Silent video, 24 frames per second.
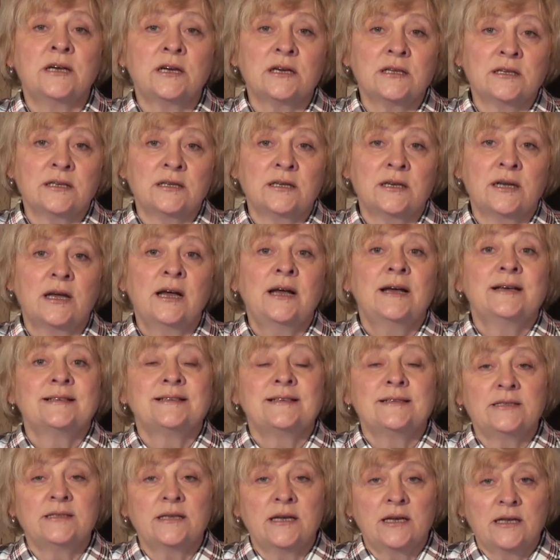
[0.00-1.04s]
all
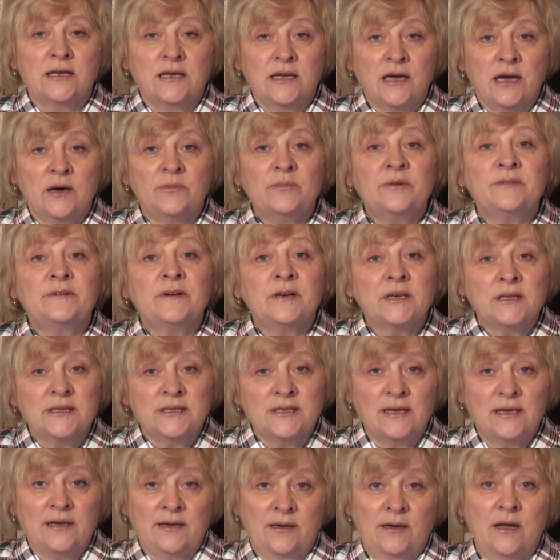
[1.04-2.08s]
together live on
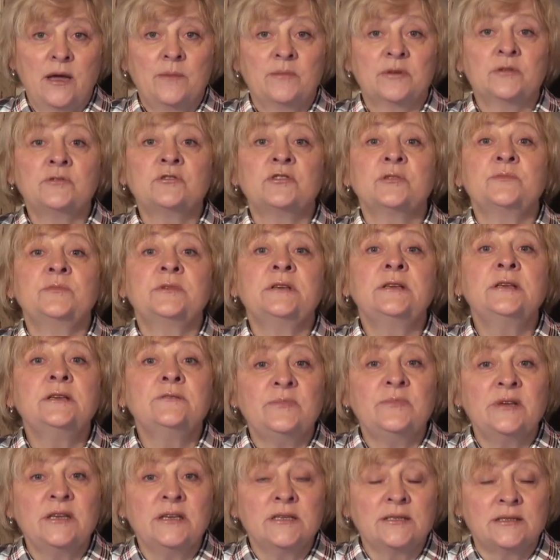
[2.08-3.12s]
Earth and
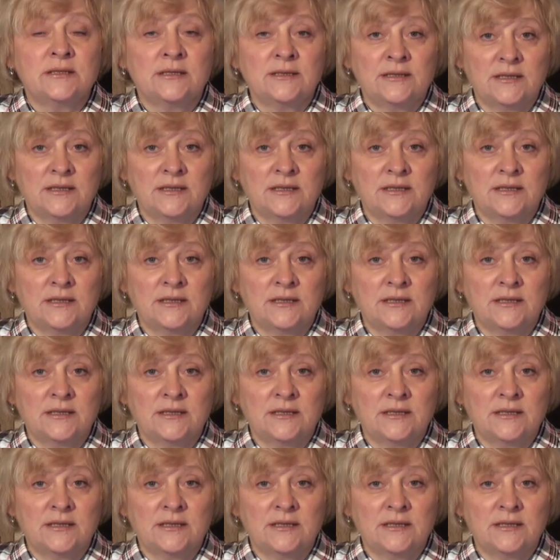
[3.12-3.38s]
already get